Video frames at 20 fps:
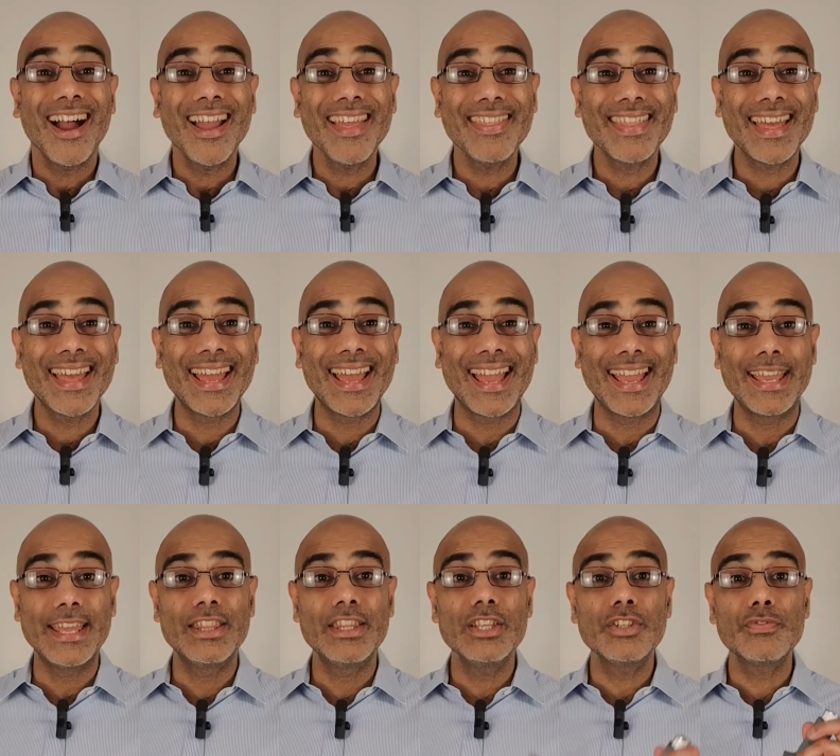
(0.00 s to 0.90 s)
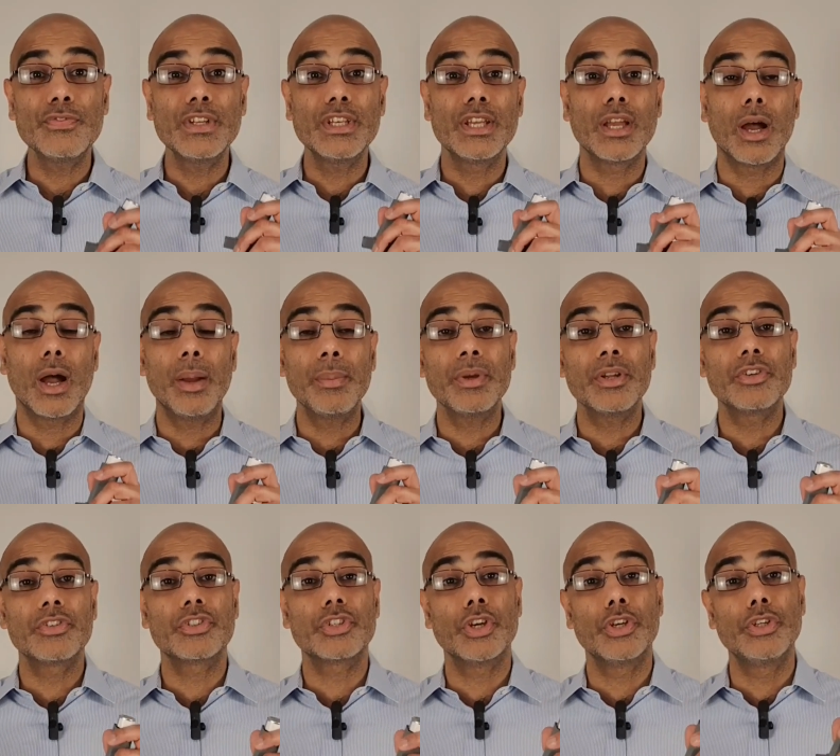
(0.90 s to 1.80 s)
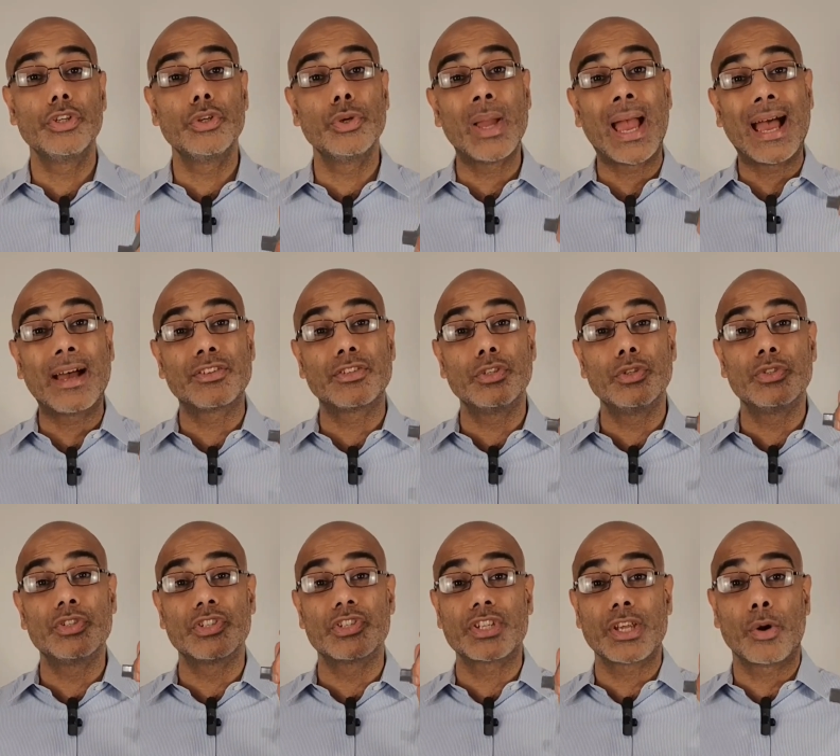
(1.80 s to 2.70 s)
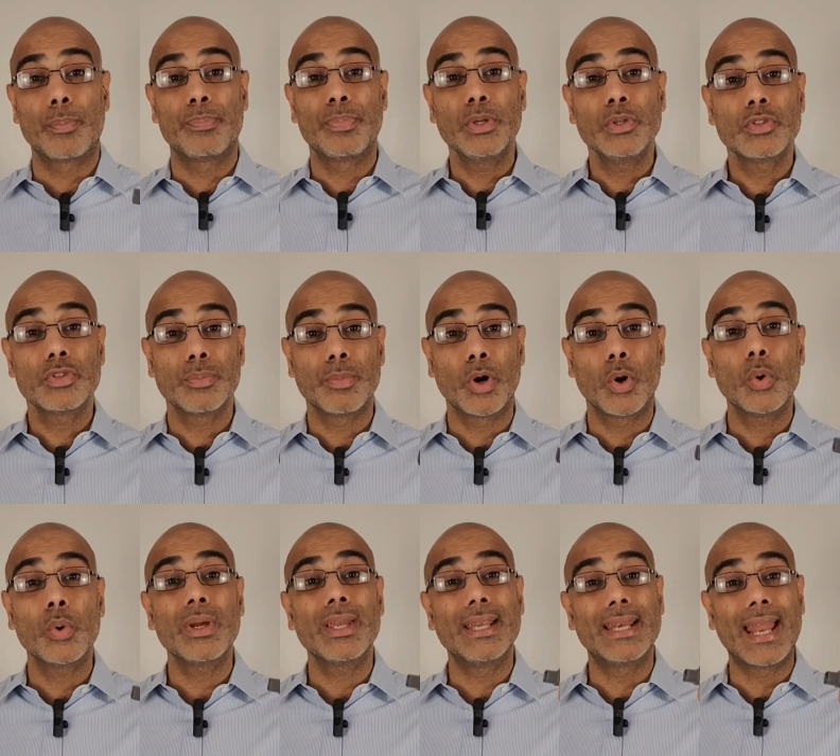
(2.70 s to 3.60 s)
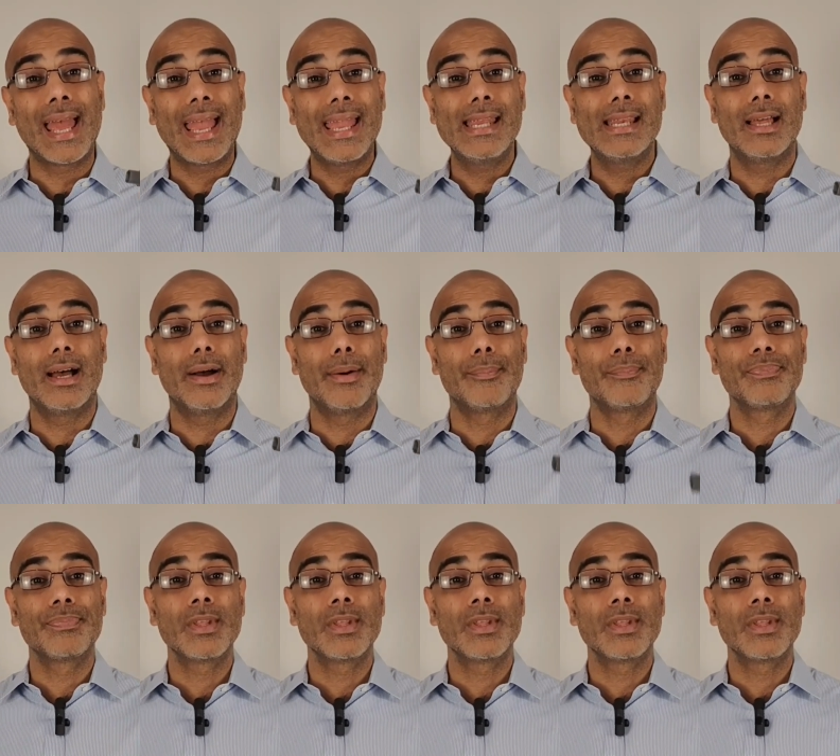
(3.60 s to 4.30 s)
Hi there! In this video, I'm going to show you how to use a Salbutamol inhaler.